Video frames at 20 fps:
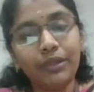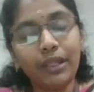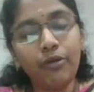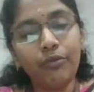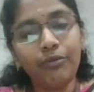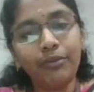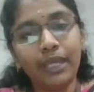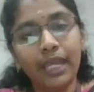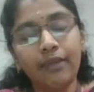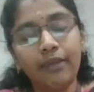
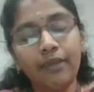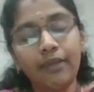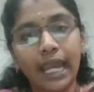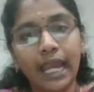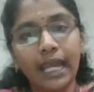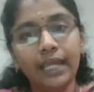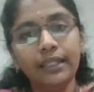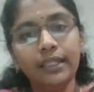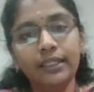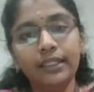now we have
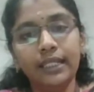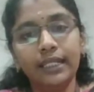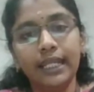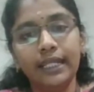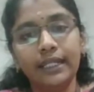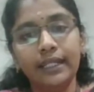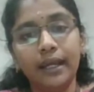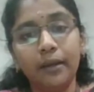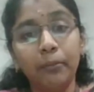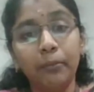gathered the
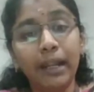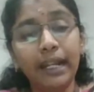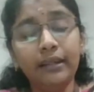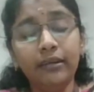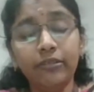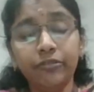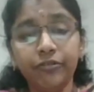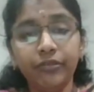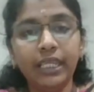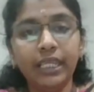data,
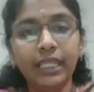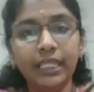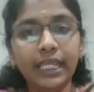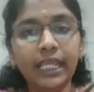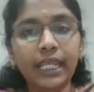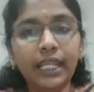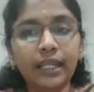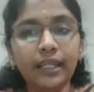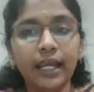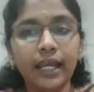but we
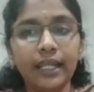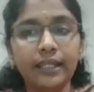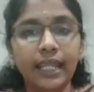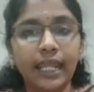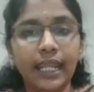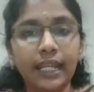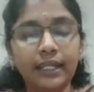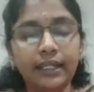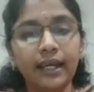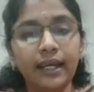need a
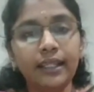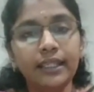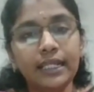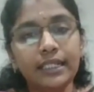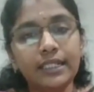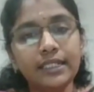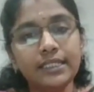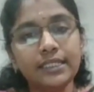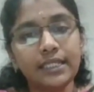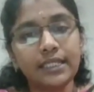data
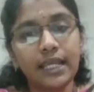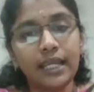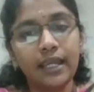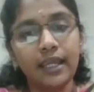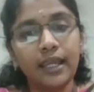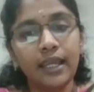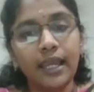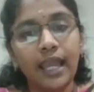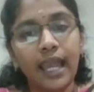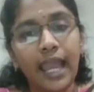that is
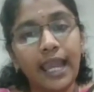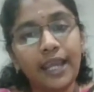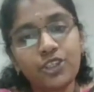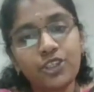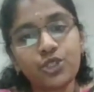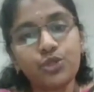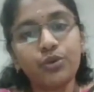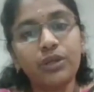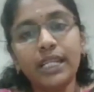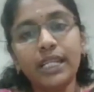
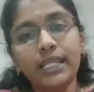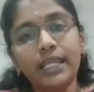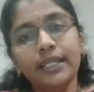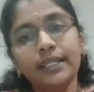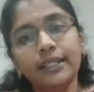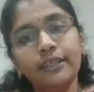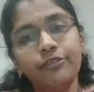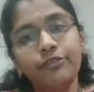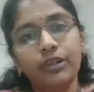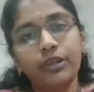actually
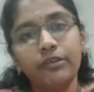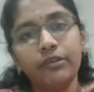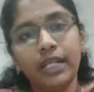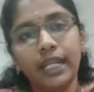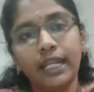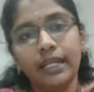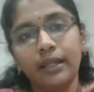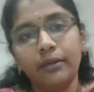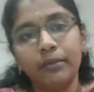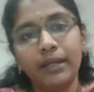needed for our
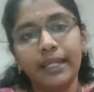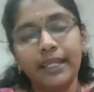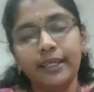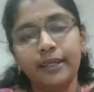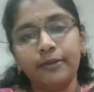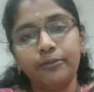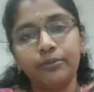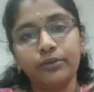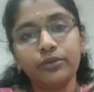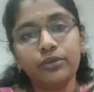data
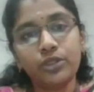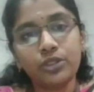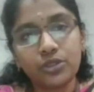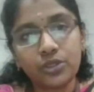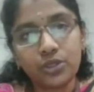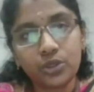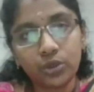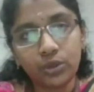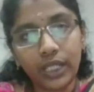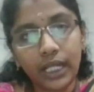mining approach.
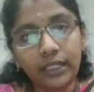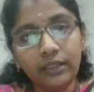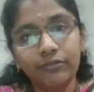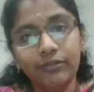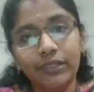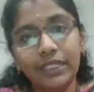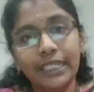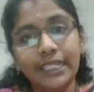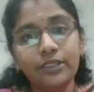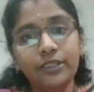So that
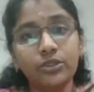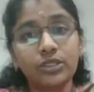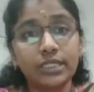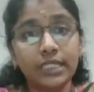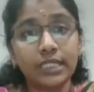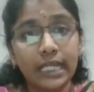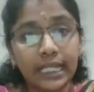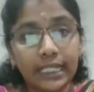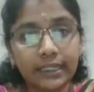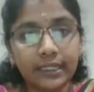we need to
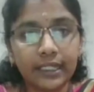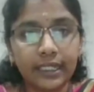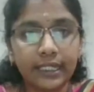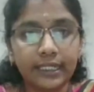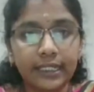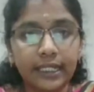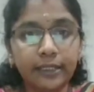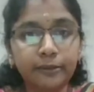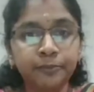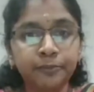select the
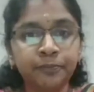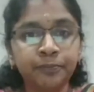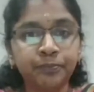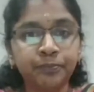data.